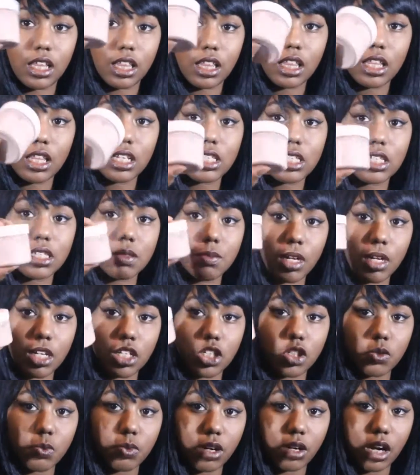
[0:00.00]
this
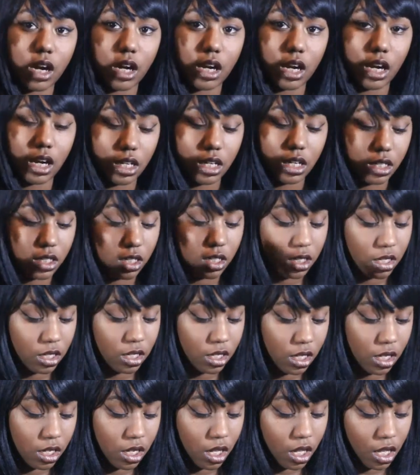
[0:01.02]
much product.
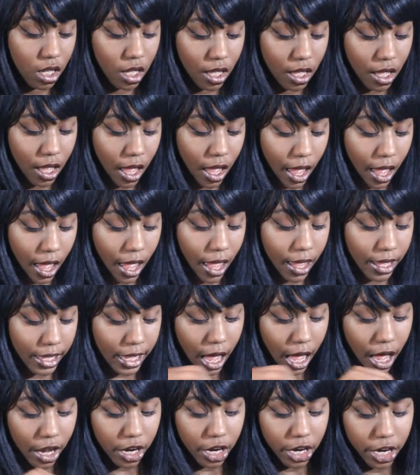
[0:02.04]
I
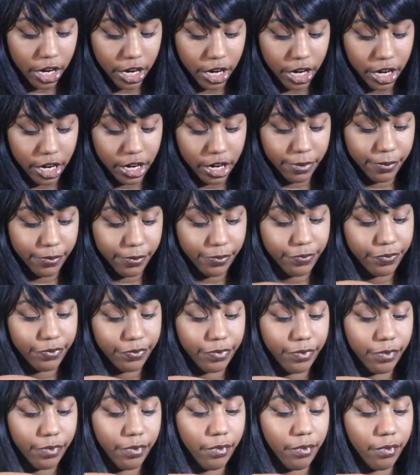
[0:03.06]
got her
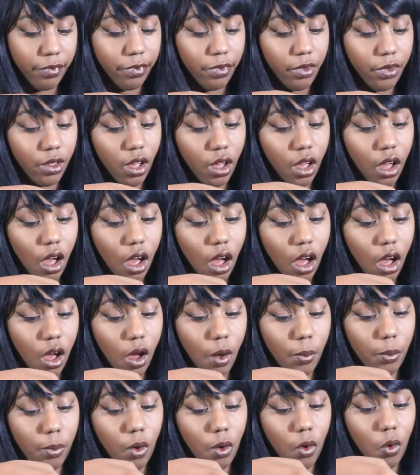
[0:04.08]

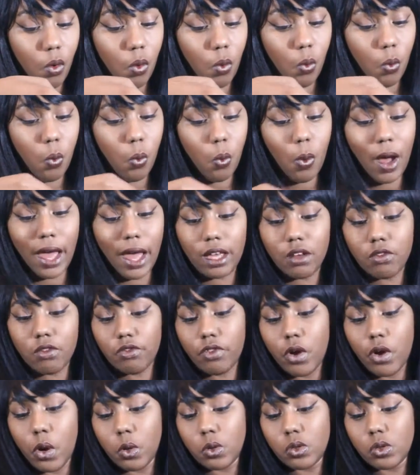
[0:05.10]
um, White
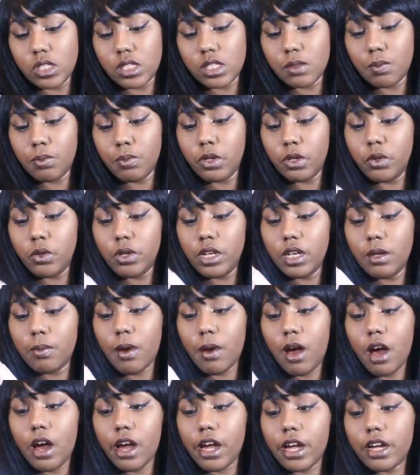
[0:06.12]
Rose Beauty
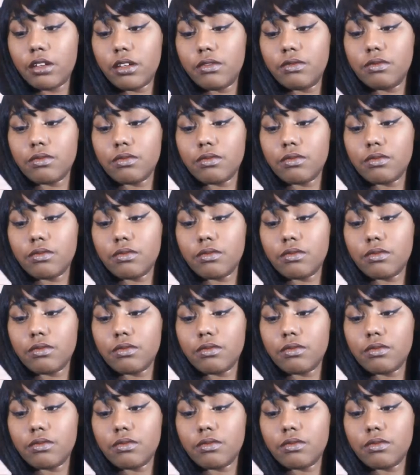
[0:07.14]
Bar